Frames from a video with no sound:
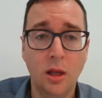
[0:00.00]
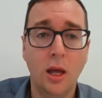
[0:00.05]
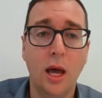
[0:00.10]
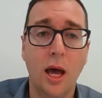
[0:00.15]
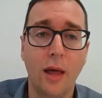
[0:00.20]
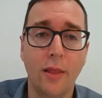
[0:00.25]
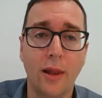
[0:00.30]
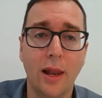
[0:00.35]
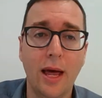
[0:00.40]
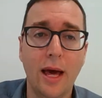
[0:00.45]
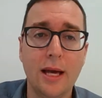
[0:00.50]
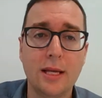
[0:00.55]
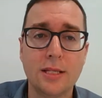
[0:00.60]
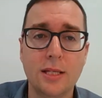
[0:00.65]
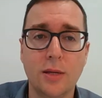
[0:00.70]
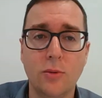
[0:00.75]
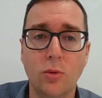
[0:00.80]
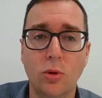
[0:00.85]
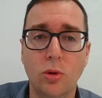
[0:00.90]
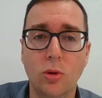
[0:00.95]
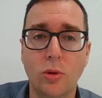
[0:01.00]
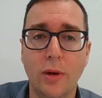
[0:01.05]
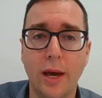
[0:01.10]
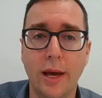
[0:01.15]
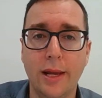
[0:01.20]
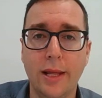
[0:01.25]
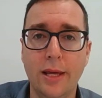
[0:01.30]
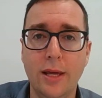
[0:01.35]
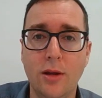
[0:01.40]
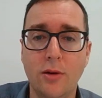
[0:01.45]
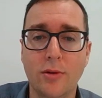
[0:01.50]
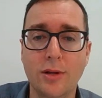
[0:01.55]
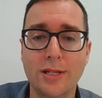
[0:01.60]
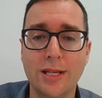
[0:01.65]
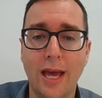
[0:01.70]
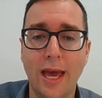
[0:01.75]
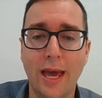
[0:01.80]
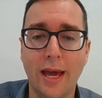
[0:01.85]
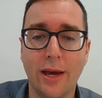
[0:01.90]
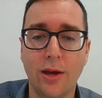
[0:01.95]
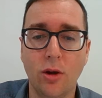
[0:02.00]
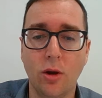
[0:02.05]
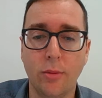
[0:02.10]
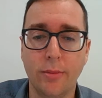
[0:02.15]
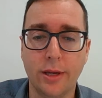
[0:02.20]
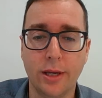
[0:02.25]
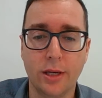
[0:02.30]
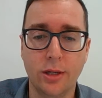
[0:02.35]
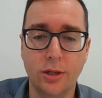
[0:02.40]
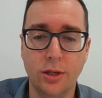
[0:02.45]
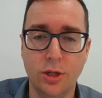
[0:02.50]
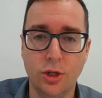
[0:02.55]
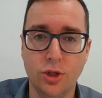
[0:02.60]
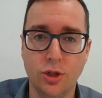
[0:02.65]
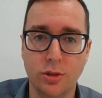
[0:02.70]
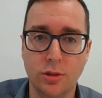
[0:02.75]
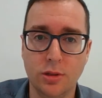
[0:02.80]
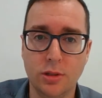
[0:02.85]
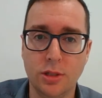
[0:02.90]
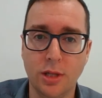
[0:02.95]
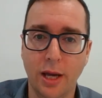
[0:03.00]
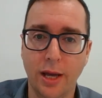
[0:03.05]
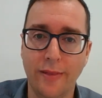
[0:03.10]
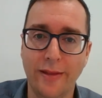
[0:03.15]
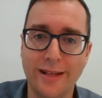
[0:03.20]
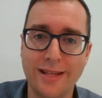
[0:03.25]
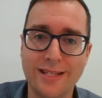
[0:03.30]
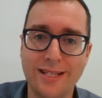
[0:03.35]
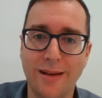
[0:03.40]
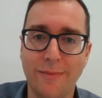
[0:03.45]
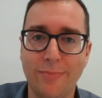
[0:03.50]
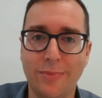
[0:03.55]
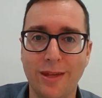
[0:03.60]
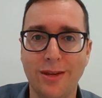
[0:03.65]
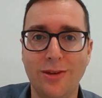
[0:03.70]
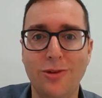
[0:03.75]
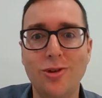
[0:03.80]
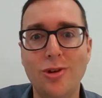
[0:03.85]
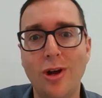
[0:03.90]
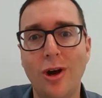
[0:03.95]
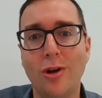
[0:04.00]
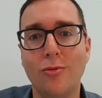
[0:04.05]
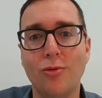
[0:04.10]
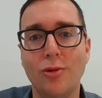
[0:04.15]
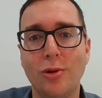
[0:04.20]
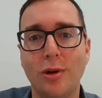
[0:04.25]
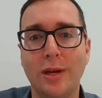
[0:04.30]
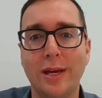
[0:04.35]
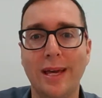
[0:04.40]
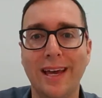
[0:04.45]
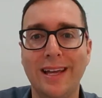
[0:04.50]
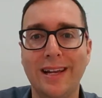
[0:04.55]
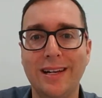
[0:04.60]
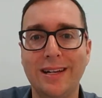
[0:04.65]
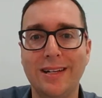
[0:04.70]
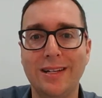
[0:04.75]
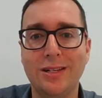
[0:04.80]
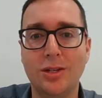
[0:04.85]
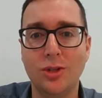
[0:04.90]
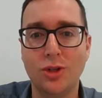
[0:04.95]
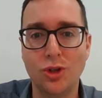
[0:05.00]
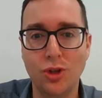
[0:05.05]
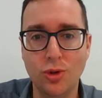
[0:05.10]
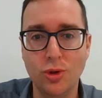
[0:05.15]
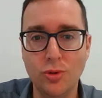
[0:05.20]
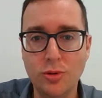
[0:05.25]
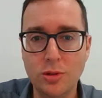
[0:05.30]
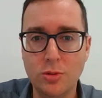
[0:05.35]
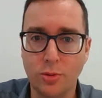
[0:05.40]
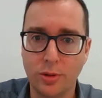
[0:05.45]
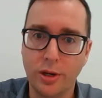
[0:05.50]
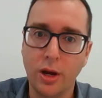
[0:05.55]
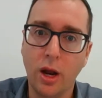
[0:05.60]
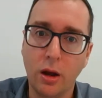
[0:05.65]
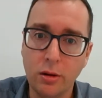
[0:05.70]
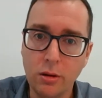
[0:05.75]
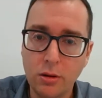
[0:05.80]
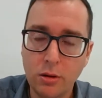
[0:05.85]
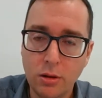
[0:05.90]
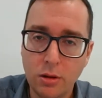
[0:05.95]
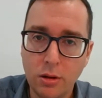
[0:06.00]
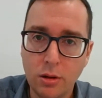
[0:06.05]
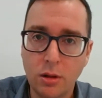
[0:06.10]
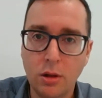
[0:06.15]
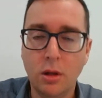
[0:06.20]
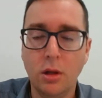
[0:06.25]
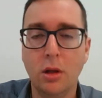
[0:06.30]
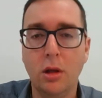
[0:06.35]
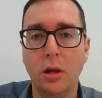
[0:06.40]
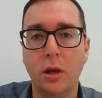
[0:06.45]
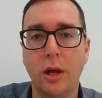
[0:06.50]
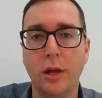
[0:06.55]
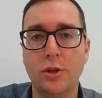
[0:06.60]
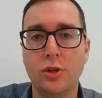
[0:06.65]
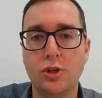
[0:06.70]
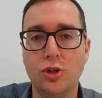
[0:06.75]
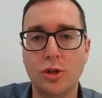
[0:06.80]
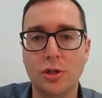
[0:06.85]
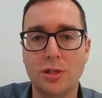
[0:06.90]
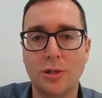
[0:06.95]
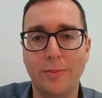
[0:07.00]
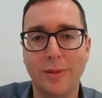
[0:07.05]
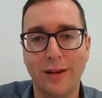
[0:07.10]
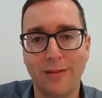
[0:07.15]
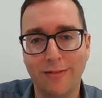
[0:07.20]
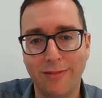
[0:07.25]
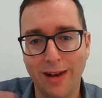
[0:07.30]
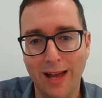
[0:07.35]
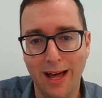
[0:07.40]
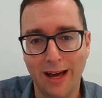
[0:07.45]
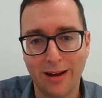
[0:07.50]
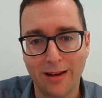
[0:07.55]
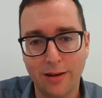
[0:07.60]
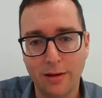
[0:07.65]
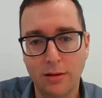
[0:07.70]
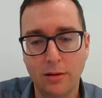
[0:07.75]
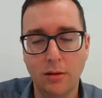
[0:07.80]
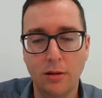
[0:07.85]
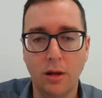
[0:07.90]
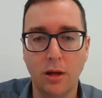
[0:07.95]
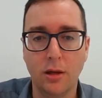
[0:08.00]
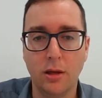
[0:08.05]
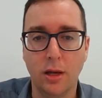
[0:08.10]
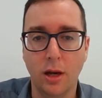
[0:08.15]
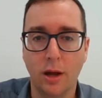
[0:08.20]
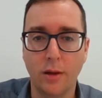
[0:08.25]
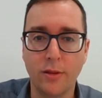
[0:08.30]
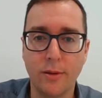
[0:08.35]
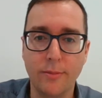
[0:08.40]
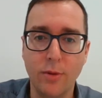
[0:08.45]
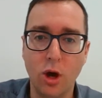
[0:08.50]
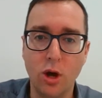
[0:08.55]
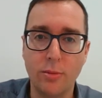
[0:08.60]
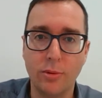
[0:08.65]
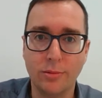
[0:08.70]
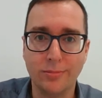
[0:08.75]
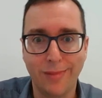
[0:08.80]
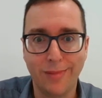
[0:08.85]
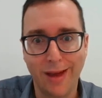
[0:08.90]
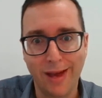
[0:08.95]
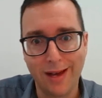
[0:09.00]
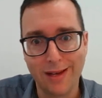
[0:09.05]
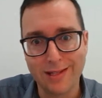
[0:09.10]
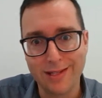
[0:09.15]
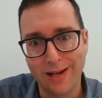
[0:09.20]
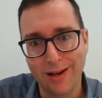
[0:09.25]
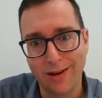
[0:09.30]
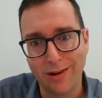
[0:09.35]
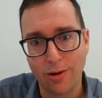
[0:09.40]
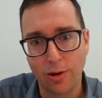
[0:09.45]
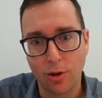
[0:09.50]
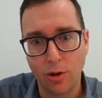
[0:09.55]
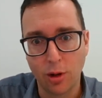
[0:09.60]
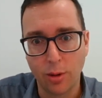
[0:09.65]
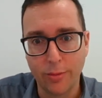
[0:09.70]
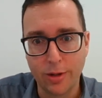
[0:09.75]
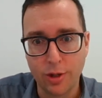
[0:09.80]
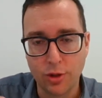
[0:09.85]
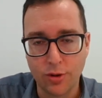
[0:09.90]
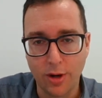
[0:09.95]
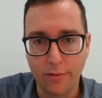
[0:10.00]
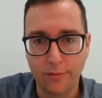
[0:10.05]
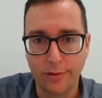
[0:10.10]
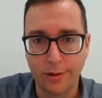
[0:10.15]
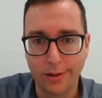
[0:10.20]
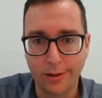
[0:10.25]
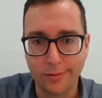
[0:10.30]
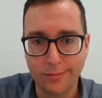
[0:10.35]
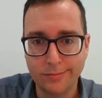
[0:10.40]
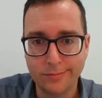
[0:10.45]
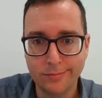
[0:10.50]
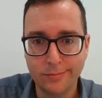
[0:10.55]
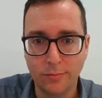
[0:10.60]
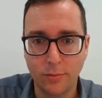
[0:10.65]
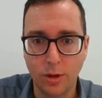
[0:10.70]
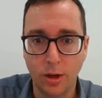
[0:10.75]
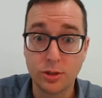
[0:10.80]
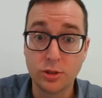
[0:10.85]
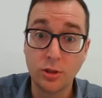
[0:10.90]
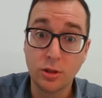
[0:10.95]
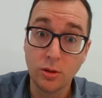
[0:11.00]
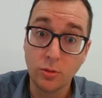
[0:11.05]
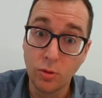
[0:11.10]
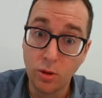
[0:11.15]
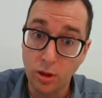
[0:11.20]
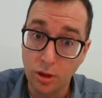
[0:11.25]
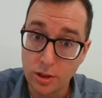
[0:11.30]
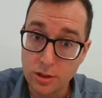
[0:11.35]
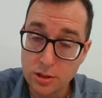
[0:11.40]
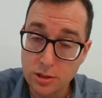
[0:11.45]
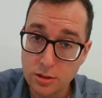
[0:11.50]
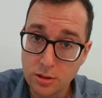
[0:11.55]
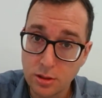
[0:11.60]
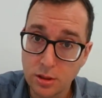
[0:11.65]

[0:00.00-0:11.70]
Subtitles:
And the last thing we'll look at here is economic conditions, and that's something you don't really get to choose. We don't. It's just a bit of luck. You know, at the moment, how's our economy travelling? Well, it's not the worst,